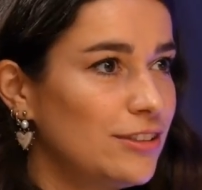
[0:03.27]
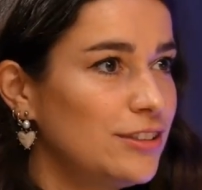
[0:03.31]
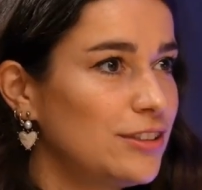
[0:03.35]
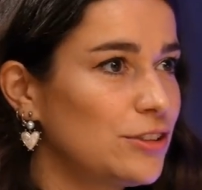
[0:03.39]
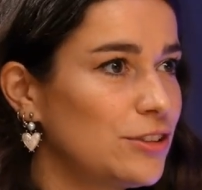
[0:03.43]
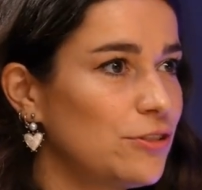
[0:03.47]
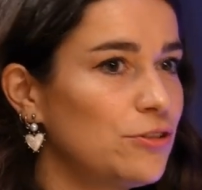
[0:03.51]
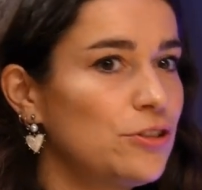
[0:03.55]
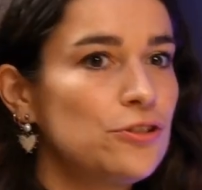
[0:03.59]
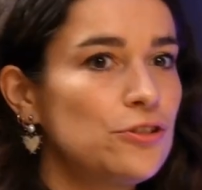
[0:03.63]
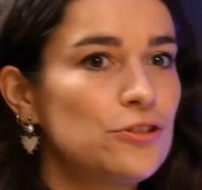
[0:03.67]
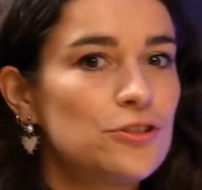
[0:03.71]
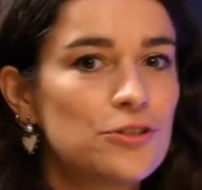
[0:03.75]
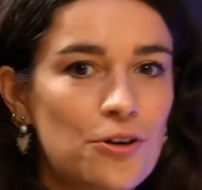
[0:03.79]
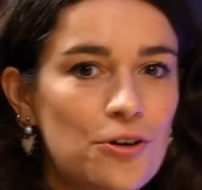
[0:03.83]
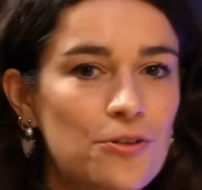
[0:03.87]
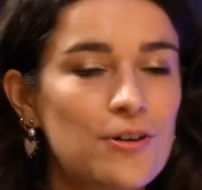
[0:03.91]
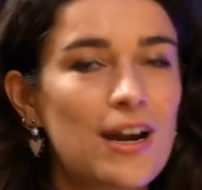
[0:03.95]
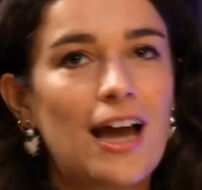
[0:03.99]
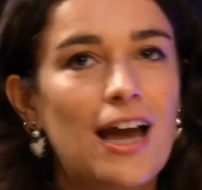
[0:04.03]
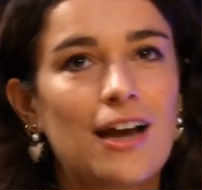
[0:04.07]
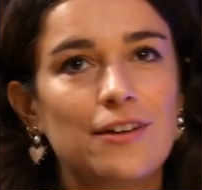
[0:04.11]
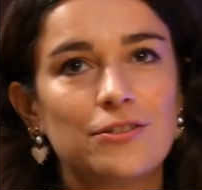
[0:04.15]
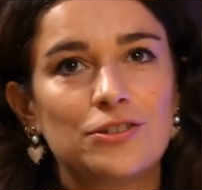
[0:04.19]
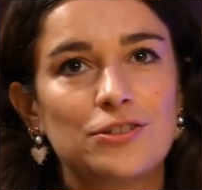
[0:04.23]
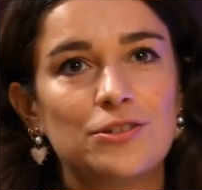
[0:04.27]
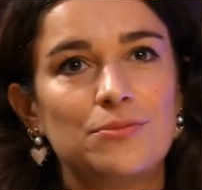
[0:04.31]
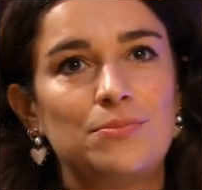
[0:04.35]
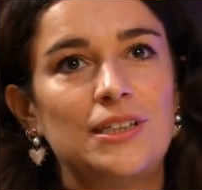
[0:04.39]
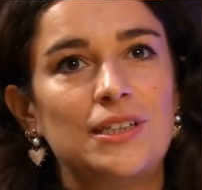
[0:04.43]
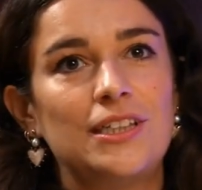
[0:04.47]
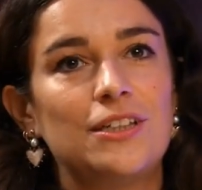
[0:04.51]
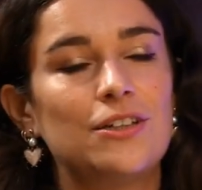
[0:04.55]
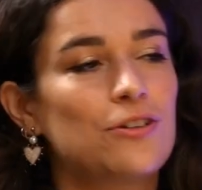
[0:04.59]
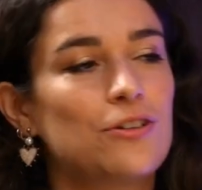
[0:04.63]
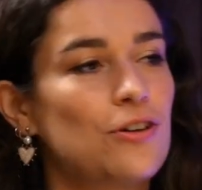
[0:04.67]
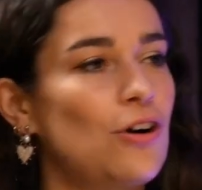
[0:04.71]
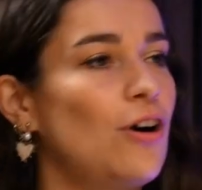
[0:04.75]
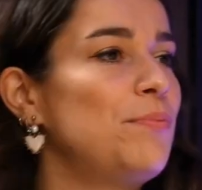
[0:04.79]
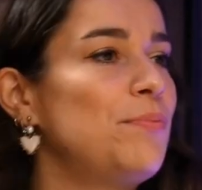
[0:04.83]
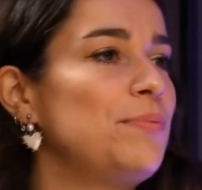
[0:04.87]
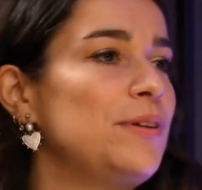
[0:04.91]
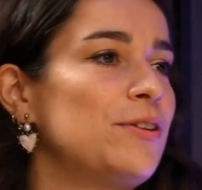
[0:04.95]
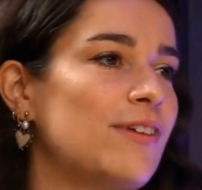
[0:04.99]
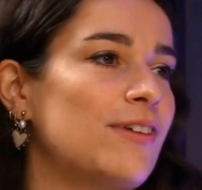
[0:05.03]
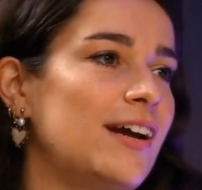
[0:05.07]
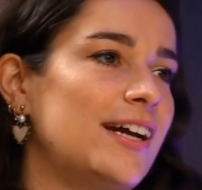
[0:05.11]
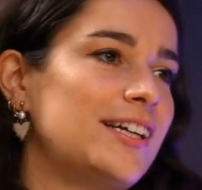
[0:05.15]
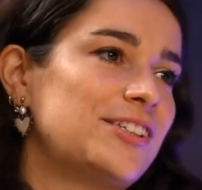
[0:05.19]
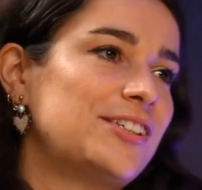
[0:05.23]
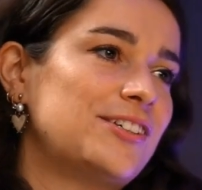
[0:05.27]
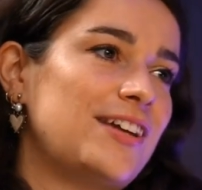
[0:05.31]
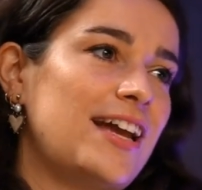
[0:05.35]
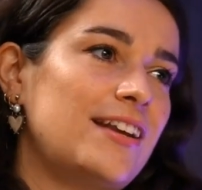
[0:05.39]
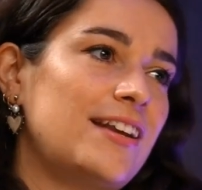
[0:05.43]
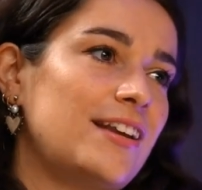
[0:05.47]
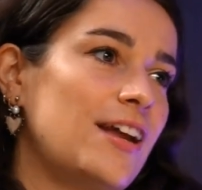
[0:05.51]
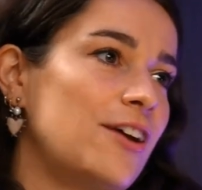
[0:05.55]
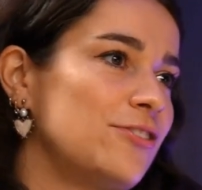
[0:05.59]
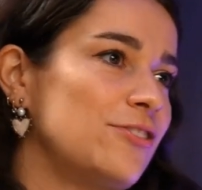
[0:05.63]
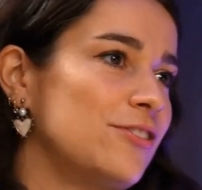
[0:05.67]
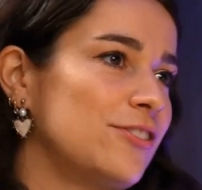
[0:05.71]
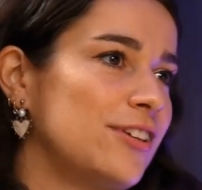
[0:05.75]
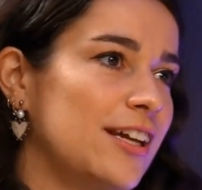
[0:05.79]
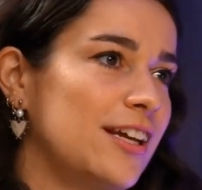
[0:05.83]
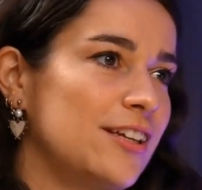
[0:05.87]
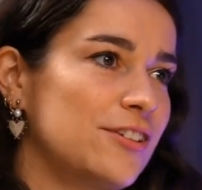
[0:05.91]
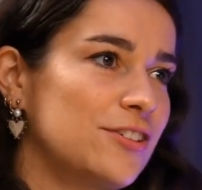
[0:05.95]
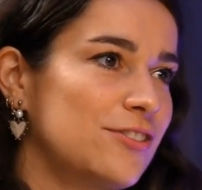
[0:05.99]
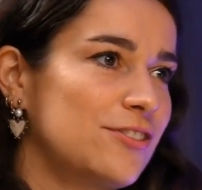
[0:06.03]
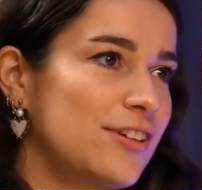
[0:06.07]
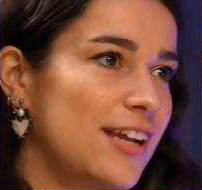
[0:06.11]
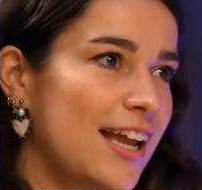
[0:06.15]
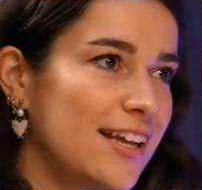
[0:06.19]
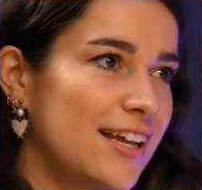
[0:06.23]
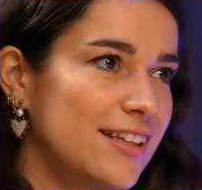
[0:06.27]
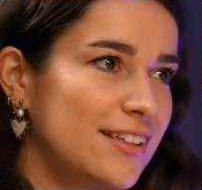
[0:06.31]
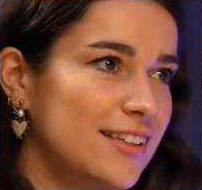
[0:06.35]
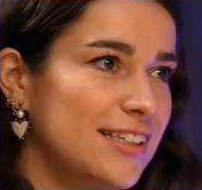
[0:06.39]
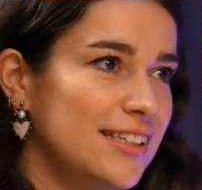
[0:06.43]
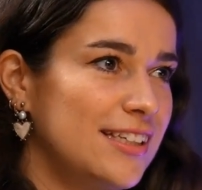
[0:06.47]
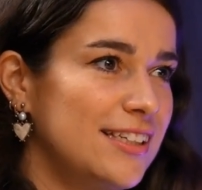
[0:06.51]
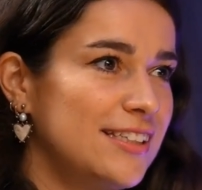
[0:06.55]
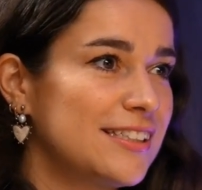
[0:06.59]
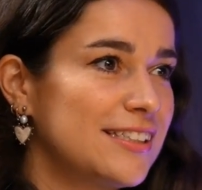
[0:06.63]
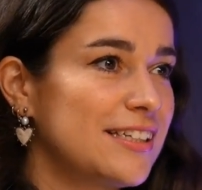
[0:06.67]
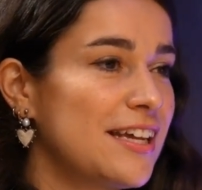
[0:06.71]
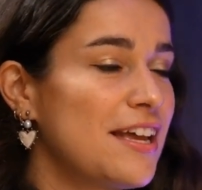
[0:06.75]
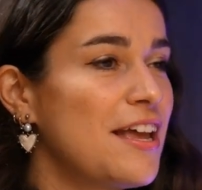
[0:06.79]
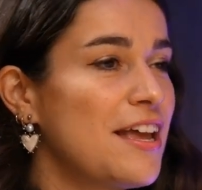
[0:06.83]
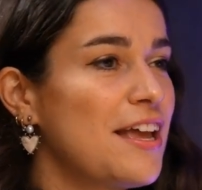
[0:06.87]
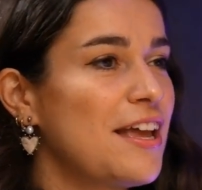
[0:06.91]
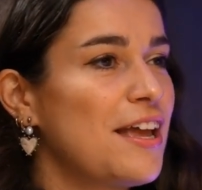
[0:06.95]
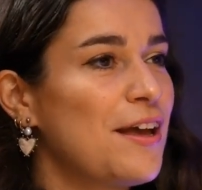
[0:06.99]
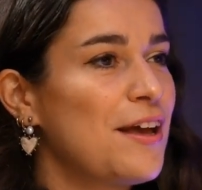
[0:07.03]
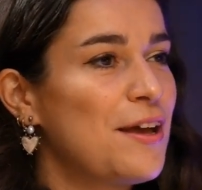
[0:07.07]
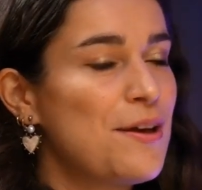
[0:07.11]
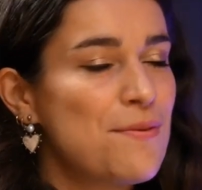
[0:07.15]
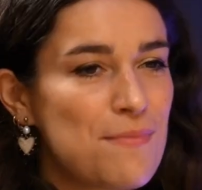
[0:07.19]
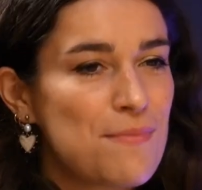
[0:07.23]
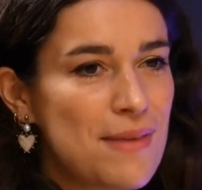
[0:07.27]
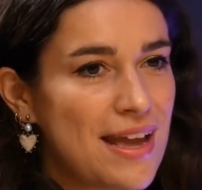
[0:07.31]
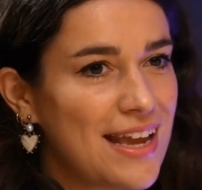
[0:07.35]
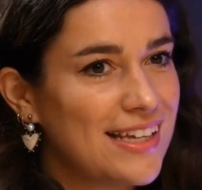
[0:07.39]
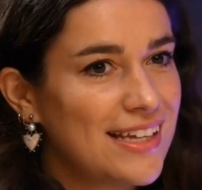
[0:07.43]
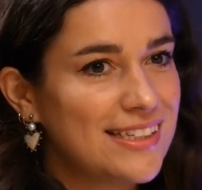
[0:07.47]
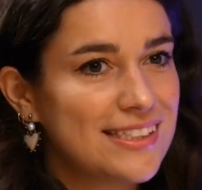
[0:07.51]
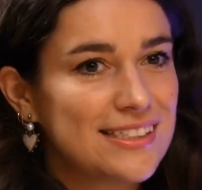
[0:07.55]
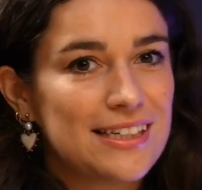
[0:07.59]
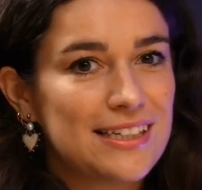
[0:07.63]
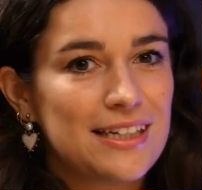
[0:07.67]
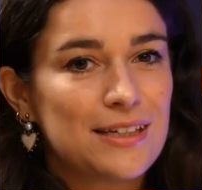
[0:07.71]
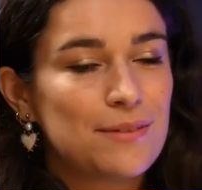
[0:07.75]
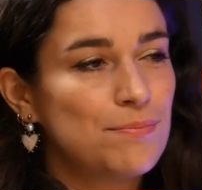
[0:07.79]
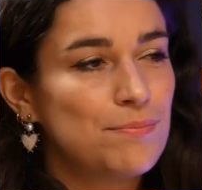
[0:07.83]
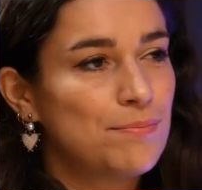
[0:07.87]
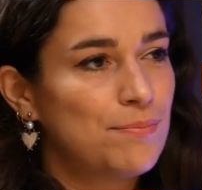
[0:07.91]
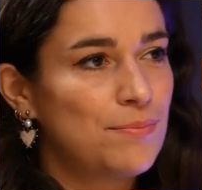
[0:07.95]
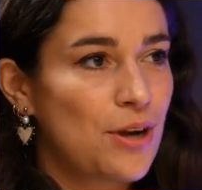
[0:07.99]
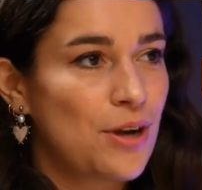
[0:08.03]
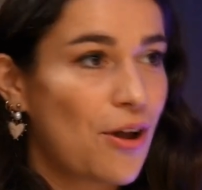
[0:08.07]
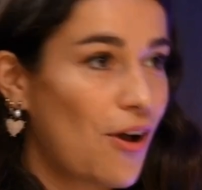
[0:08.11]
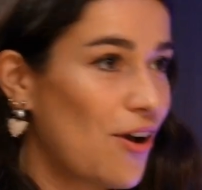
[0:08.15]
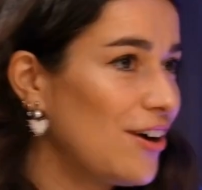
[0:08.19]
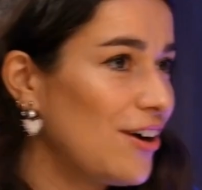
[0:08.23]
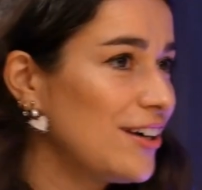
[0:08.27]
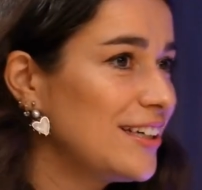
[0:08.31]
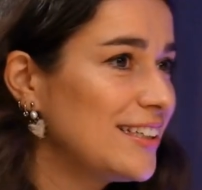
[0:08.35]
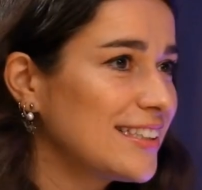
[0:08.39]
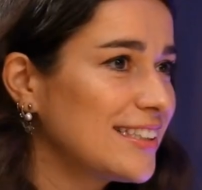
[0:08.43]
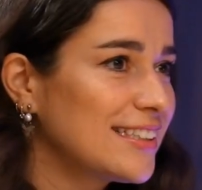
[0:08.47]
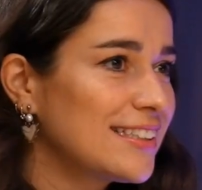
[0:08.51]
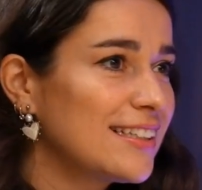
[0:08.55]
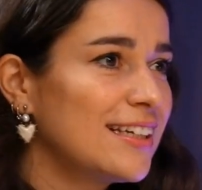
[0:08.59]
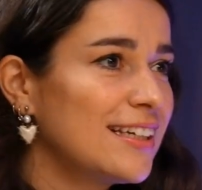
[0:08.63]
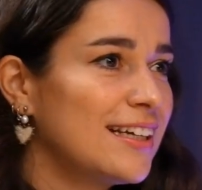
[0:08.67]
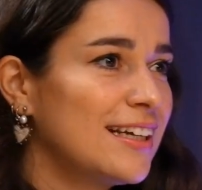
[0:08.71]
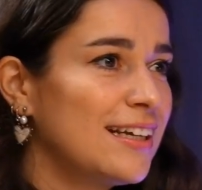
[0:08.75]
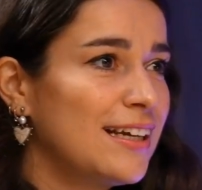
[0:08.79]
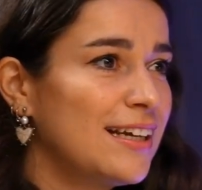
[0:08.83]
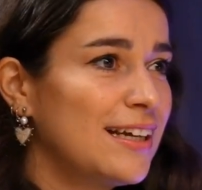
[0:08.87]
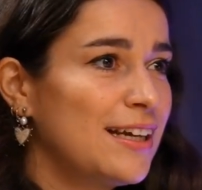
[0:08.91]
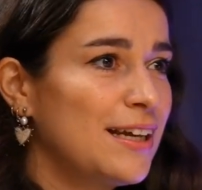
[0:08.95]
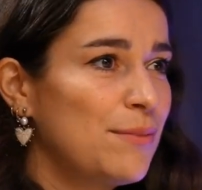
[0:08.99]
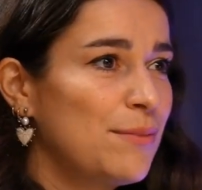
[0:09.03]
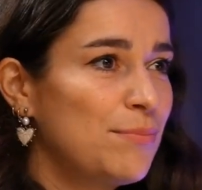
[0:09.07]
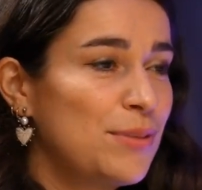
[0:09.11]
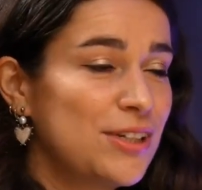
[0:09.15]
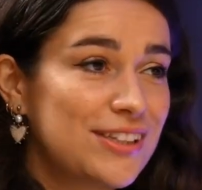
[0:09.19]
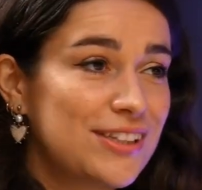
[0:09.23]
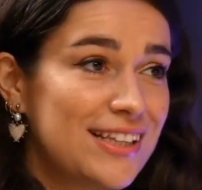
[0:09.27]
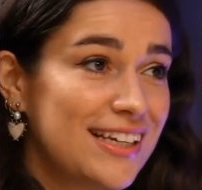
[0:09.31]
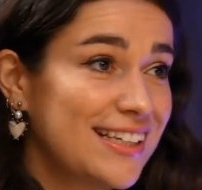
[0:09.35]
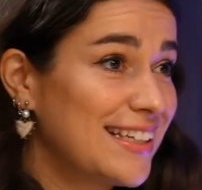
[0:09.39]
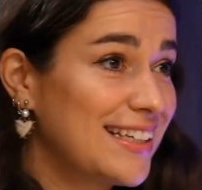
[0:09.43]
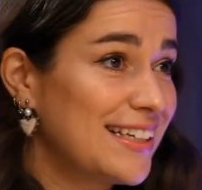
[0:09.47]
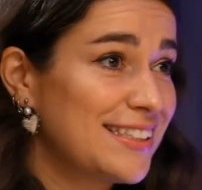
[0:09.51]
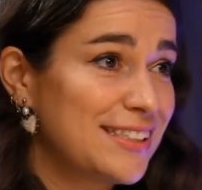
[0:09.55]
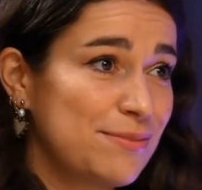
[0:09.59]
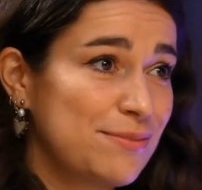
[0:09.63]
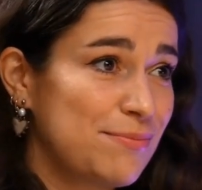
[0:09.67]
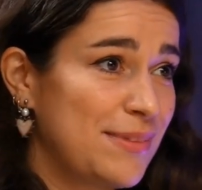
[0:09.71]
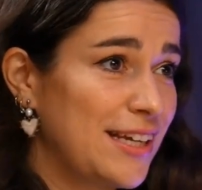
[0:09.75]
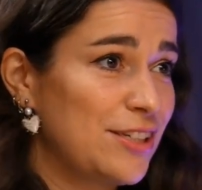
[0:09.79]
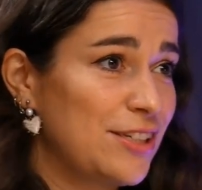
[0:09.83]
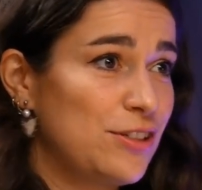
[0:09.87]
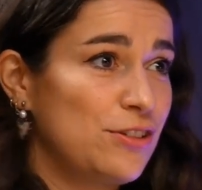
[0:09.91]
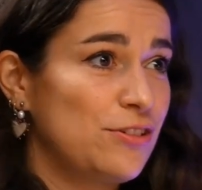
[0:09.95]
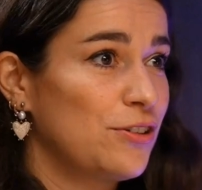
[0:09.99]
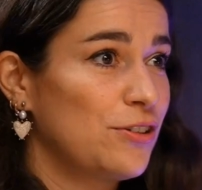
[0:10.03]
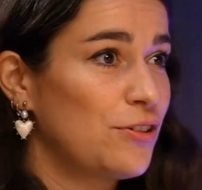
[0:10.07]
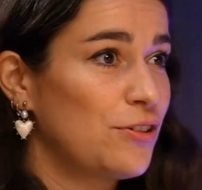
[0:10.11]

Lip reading: So you don't have to be a copywriter and now you can create these amazing blogs, but that doesn't make you a